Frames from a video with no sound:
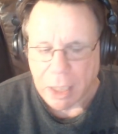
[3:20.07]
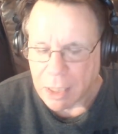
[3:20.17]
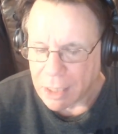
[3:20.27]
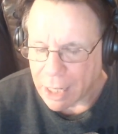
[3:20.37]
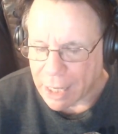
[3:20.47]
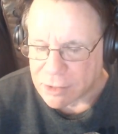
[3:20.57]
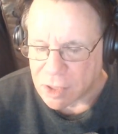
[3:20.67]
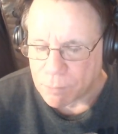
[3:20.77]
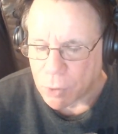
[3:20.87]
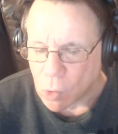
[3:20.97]
as he
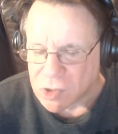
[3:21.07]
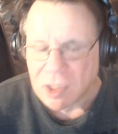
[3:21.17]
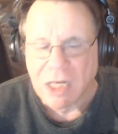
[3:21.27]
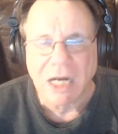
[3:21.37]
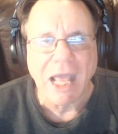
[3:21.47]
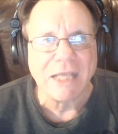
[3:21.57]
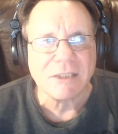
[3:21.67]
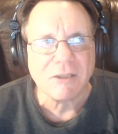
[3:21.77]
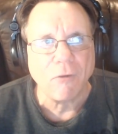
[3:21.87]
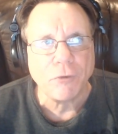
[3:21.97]
posted an
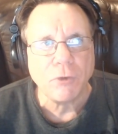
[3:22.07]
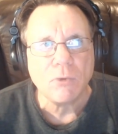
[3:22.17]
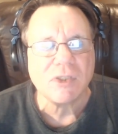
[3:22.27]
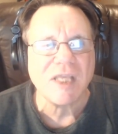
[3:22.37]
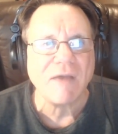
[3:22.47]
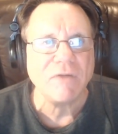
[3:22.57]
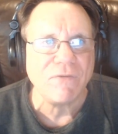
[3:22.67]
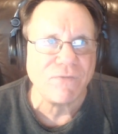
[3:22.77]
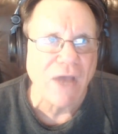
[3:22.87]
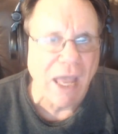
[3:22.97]
excellent
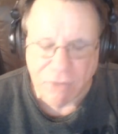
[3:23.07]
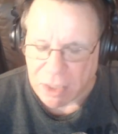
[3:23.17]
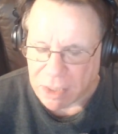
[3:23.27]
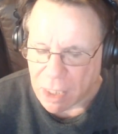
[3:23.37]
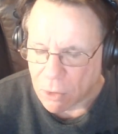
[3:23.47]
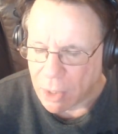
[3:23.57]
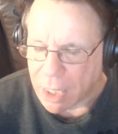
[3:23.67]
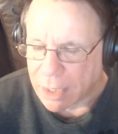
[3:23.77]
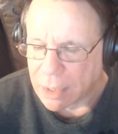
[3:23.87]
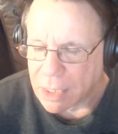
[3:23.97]
2.75 ERA
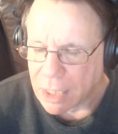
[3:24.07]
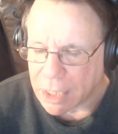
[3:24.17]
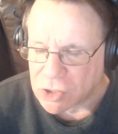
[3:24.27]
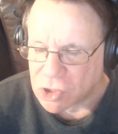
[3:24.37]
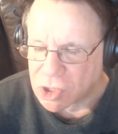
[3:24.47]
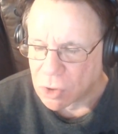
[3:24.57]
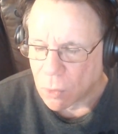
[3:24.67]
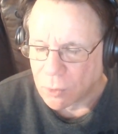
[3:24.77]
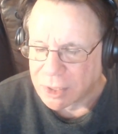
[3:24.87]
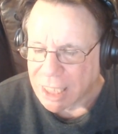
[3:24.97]
and
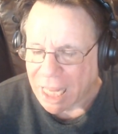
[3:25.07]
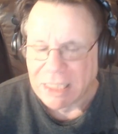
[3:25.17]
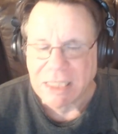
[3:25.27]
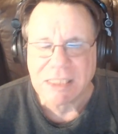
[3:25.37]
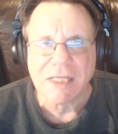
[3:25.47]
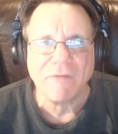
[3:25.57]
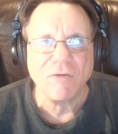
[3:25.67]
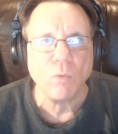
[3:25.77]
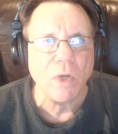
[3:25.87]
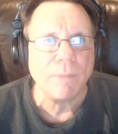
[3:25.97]
0.97
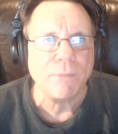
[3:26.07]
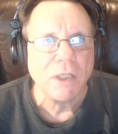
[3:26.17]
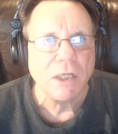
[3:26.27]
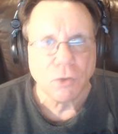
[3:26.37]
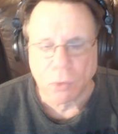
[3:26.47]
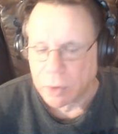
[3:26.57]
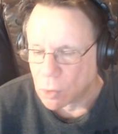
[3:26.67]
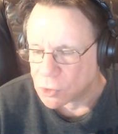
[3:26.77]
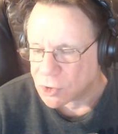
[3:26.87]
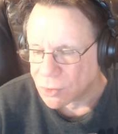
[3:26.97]
WHIP during those
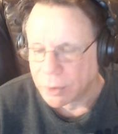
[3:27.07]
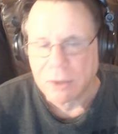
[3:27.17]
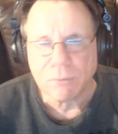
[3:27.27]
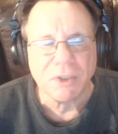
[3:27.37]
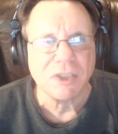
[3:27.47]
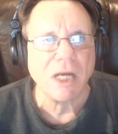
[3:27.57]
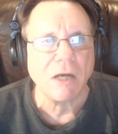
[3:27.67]
33 starts.